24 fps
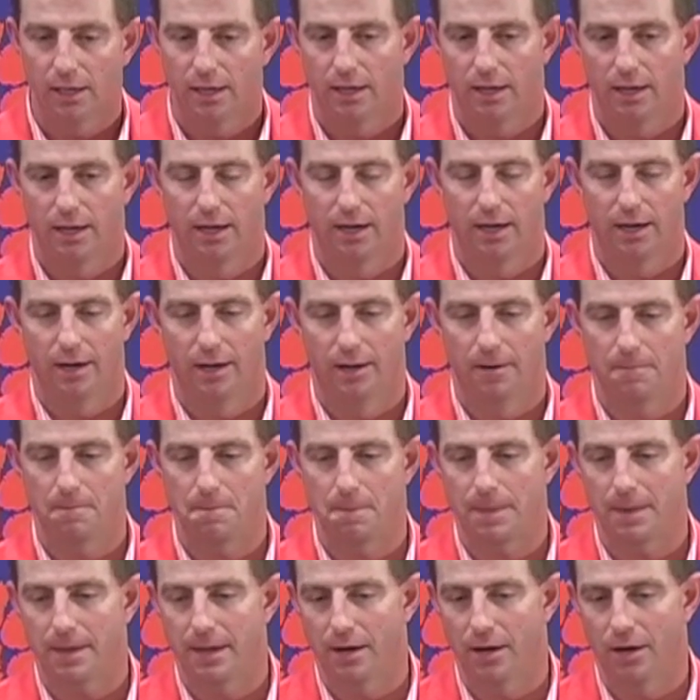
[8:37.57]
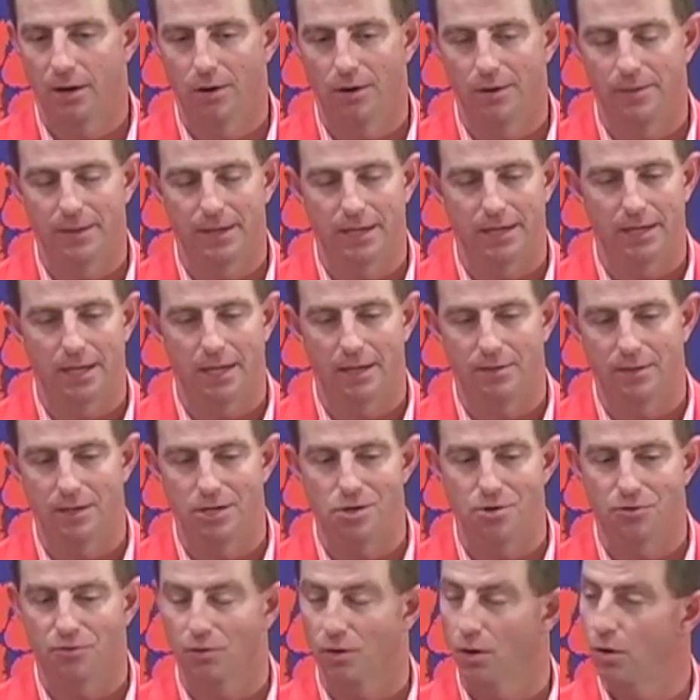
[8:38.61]
and then
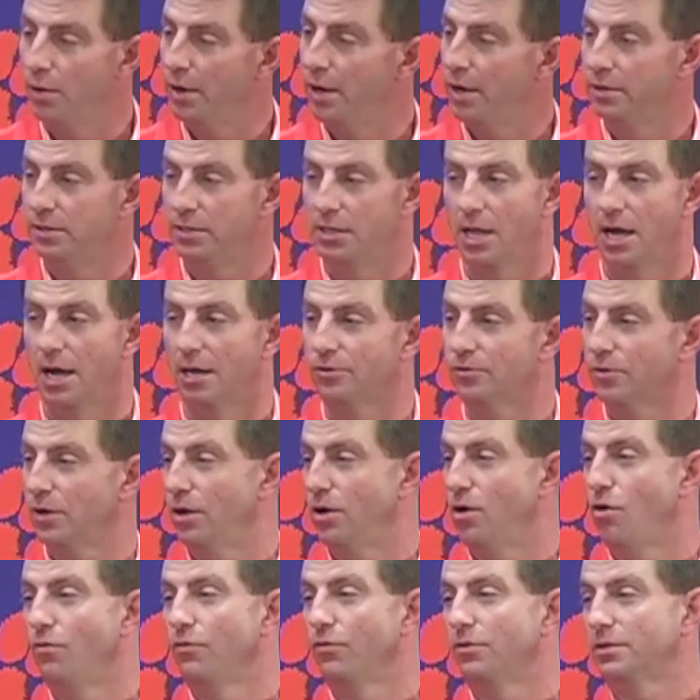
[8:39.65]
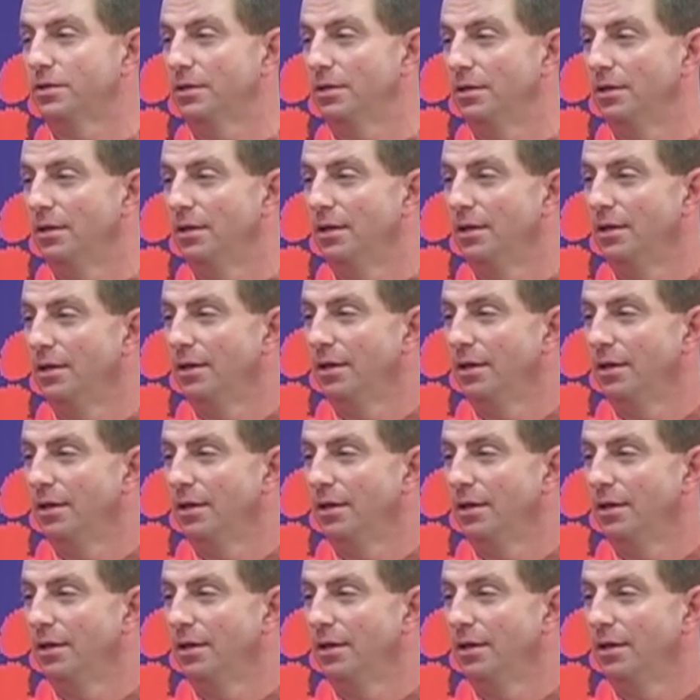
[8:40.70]
you throw in DeAndre Overton.